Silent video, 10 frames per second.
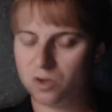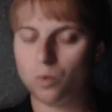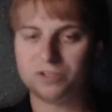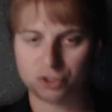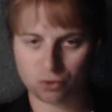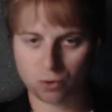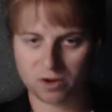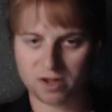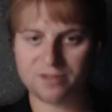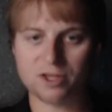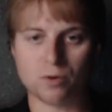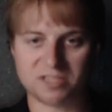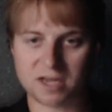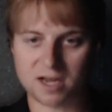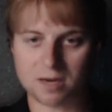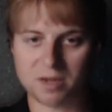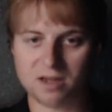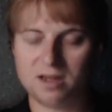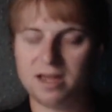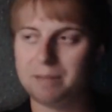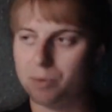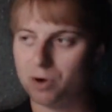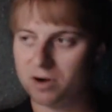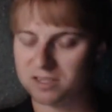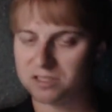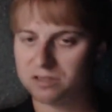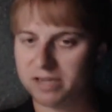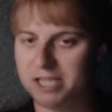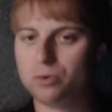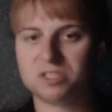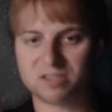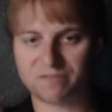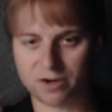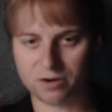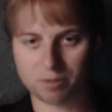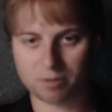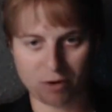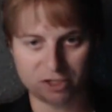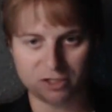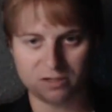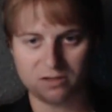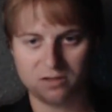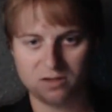would destroy the US economy and put us into a severe depression,